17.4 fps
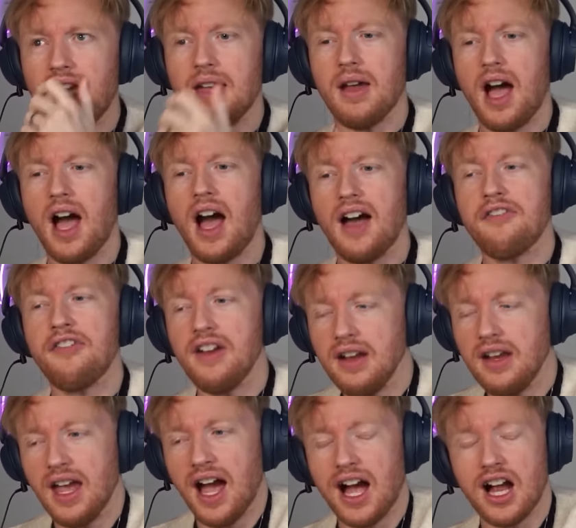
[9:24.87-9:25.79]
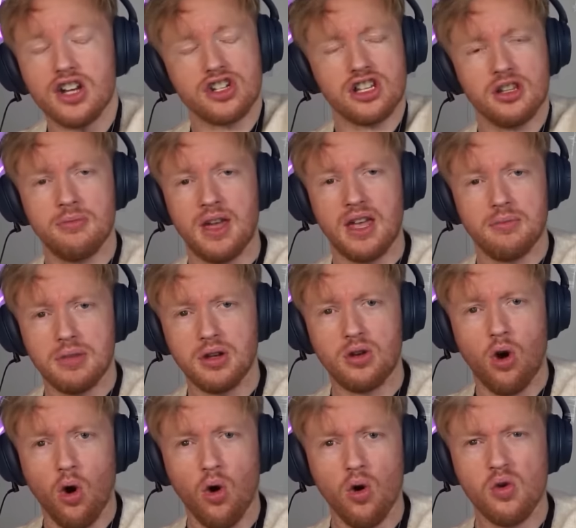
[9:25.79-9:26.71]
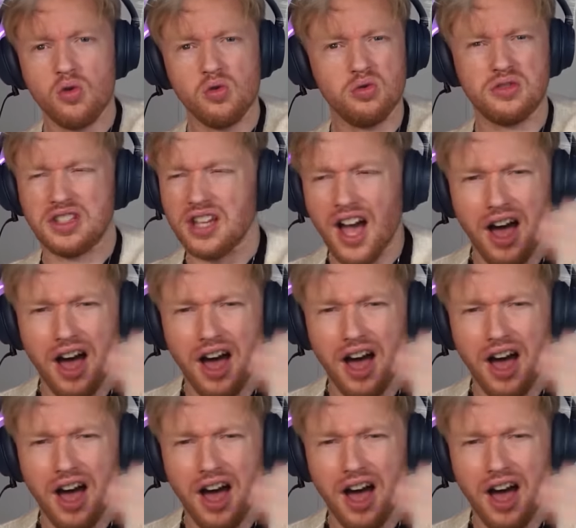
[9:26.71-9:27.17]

I think it actually might be cold.